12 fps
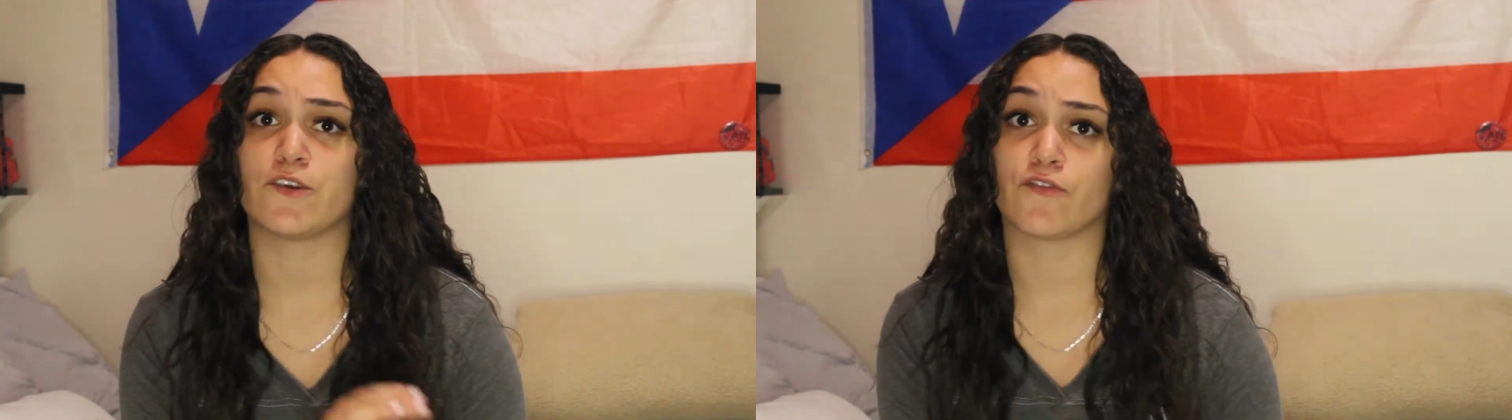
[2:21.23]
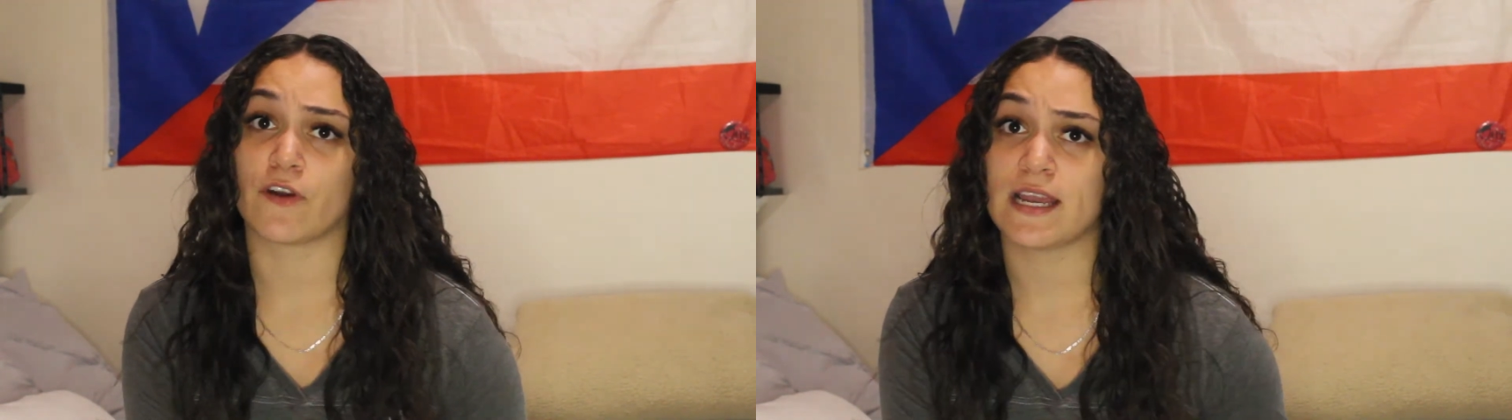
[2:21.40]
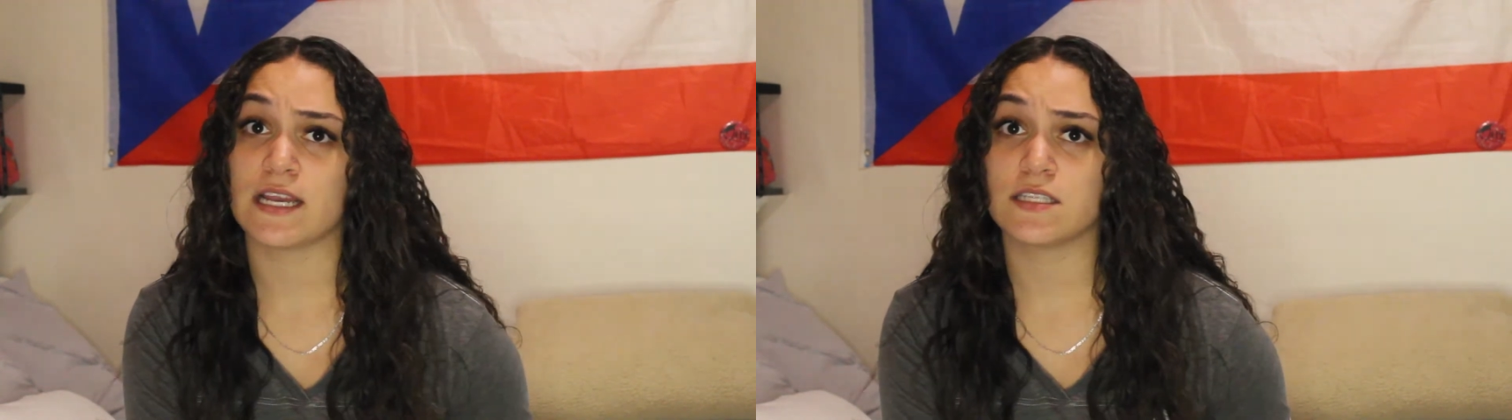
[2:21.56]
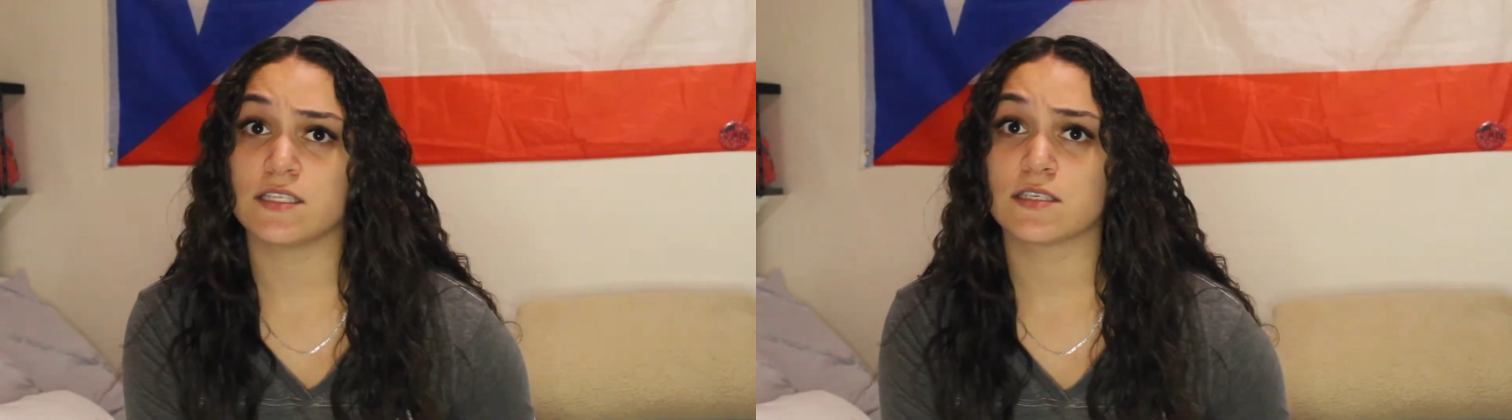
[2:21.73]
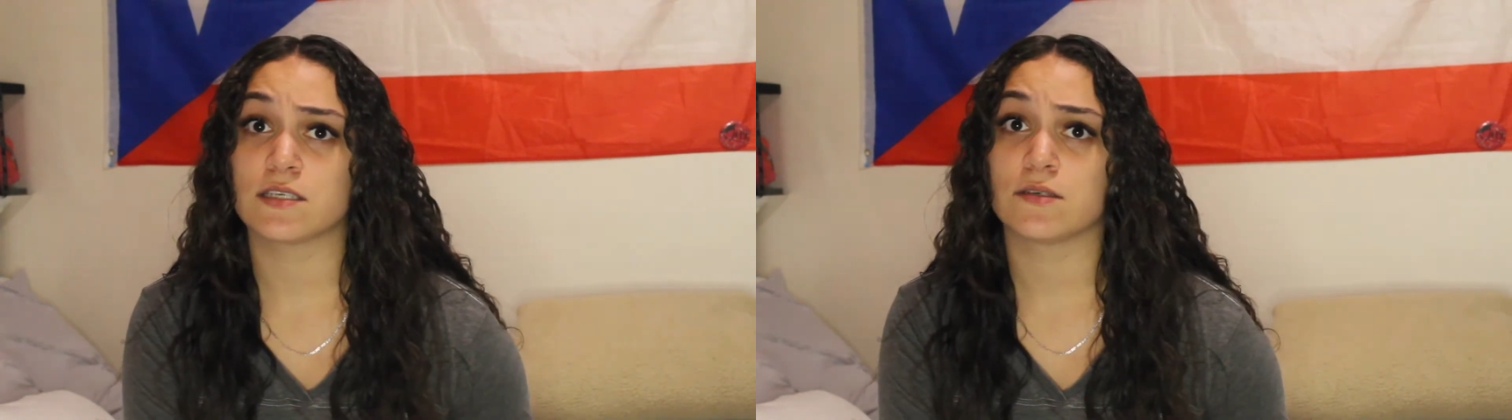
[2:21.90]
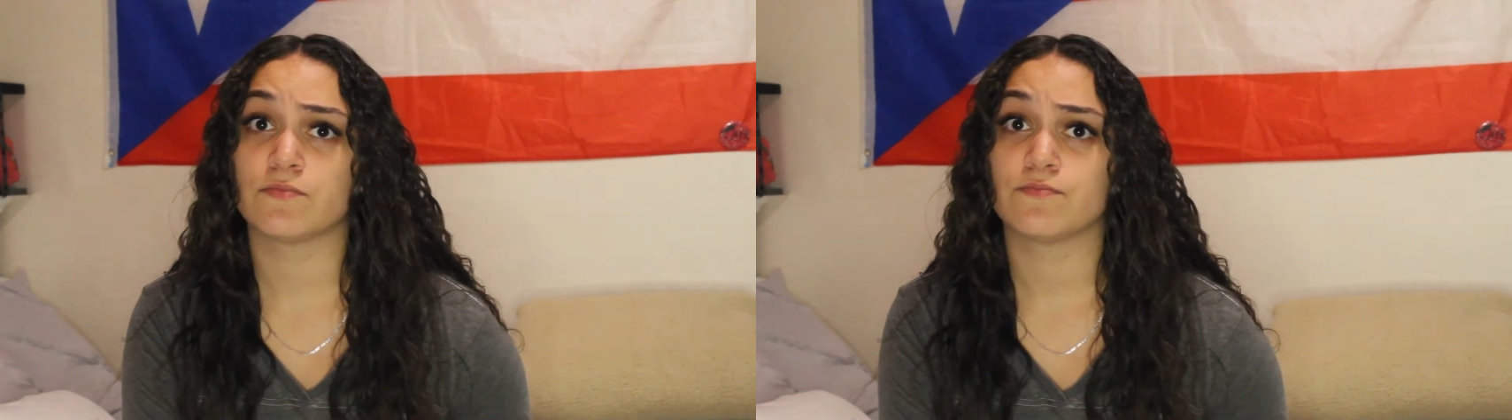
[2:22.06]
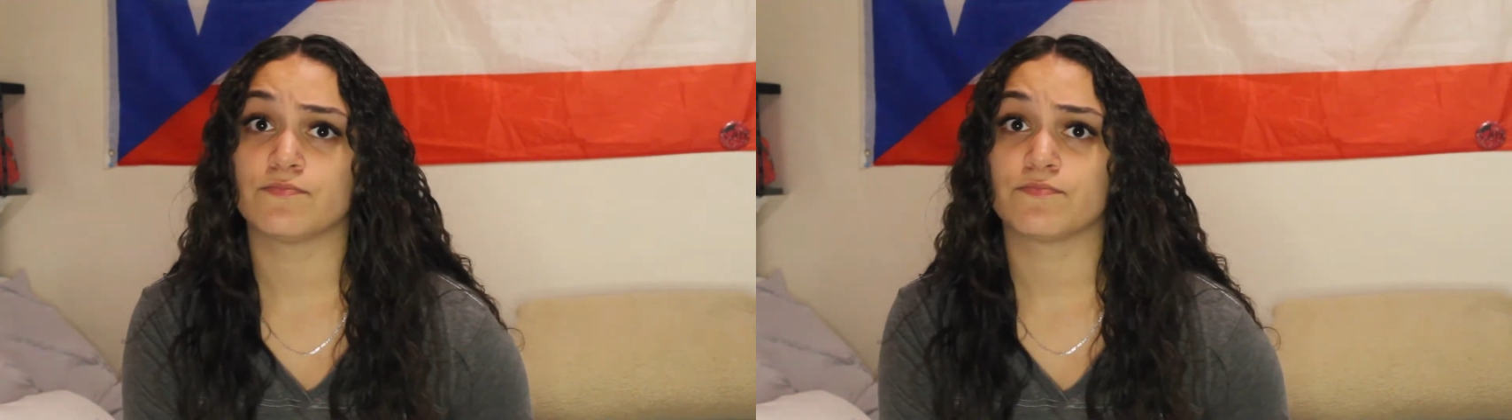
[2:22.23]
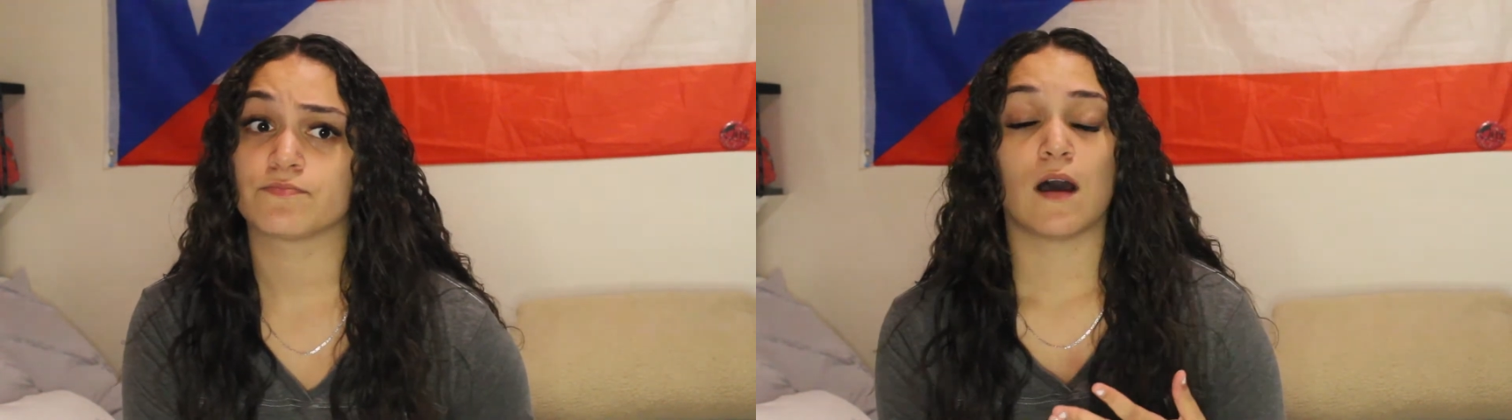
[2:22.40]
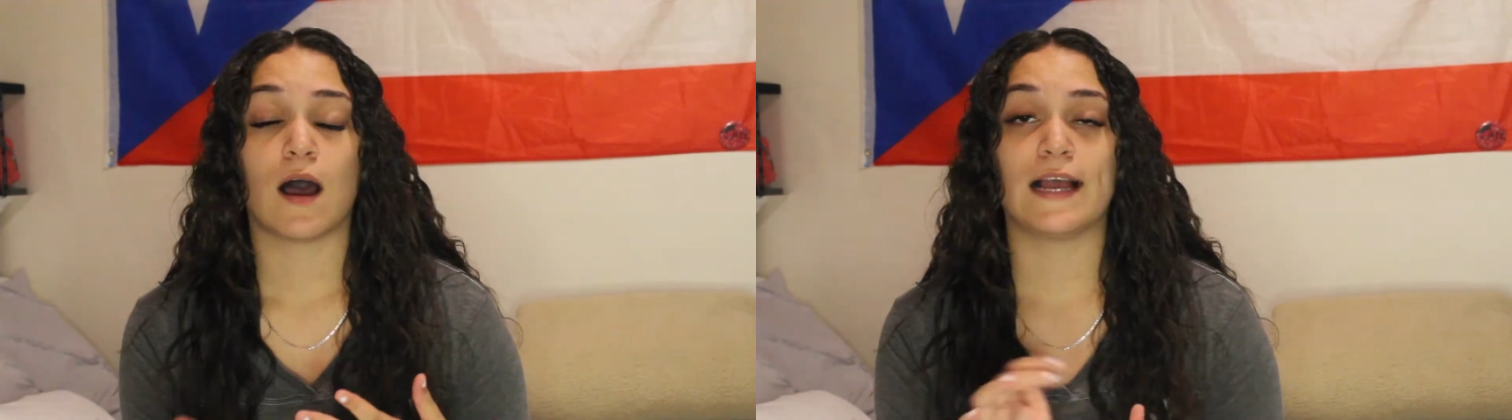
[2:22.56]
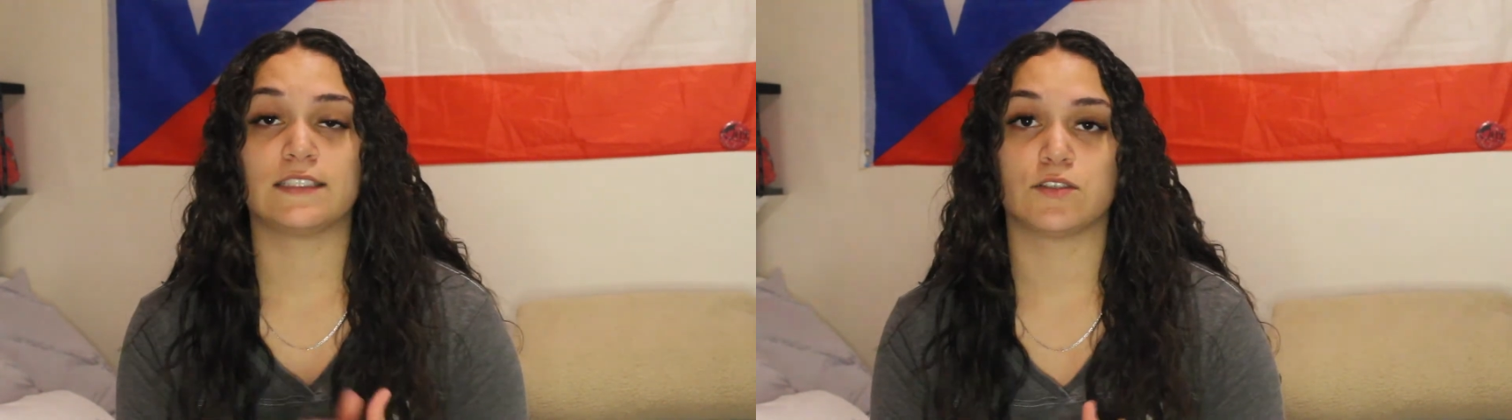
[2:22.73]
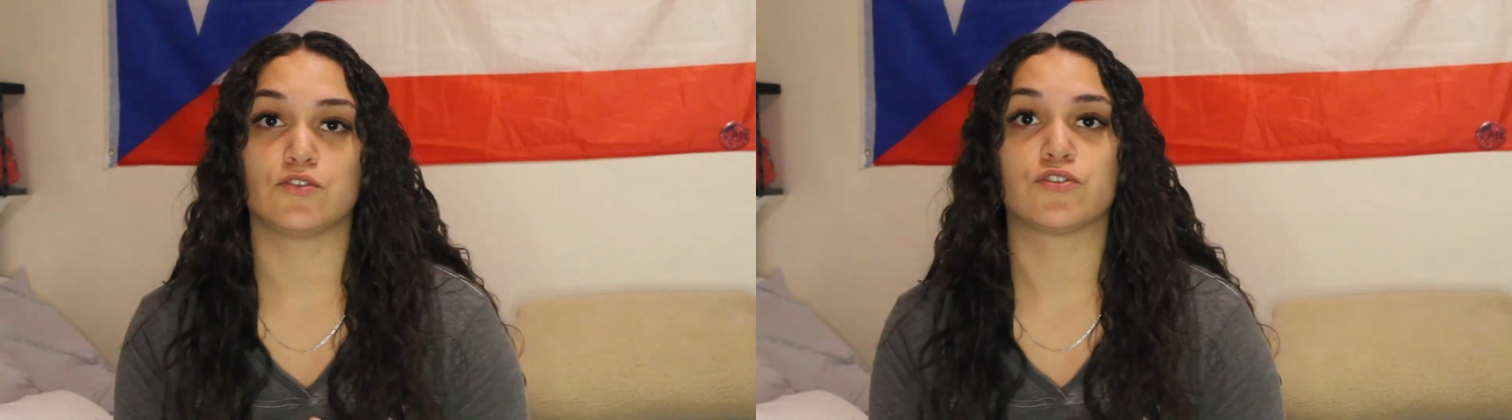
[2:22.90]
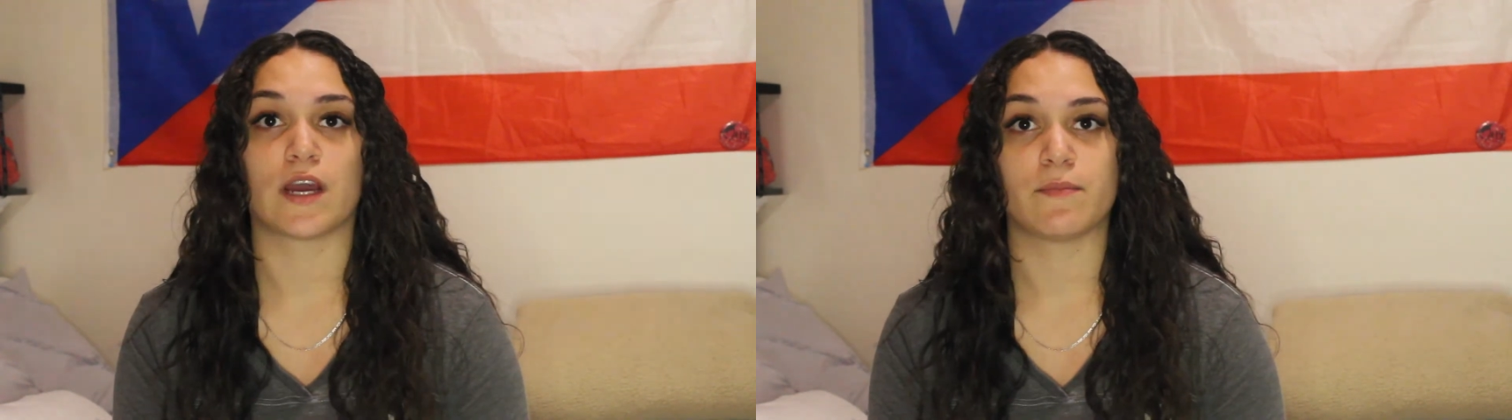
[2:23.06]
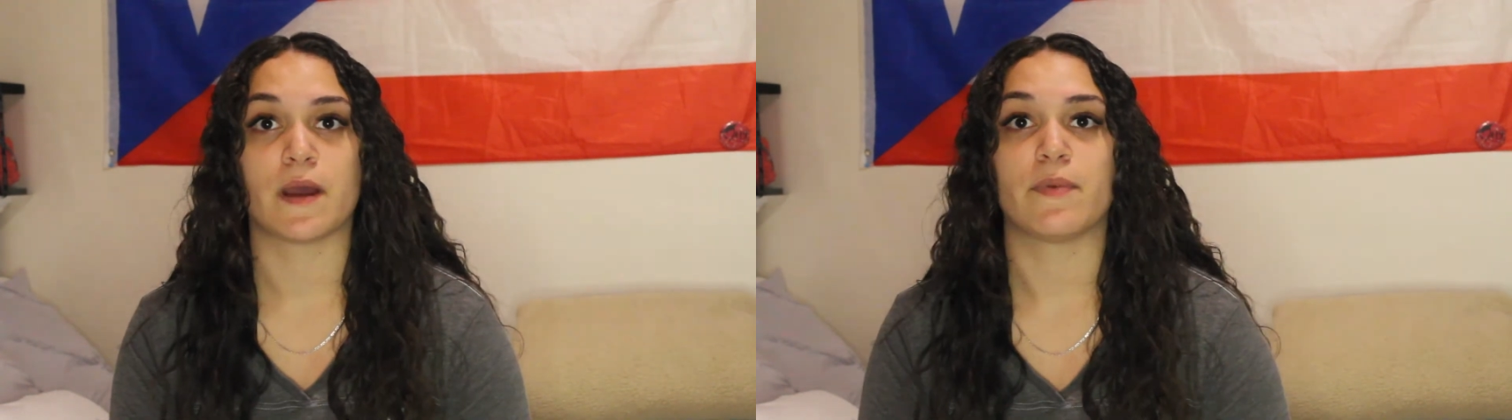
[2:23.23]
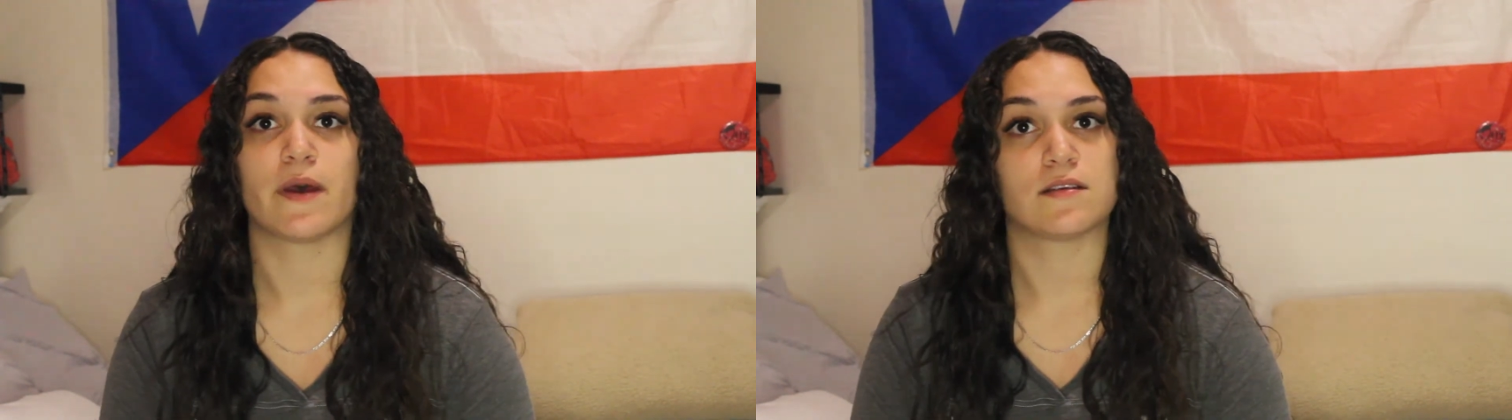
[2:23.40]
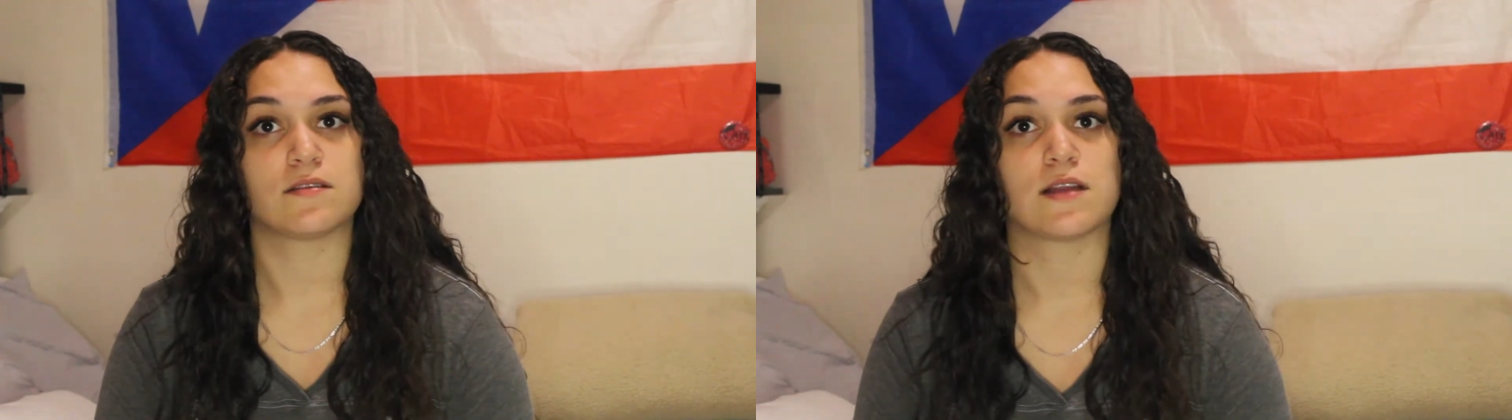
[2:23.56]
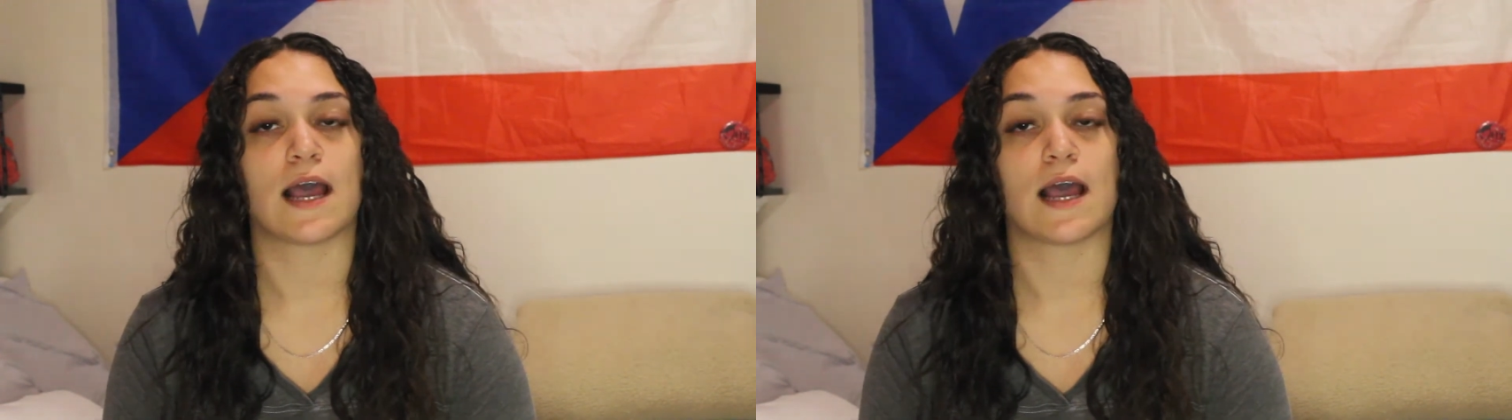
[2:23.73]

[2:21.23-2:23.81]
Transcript: grades, I still tried my best.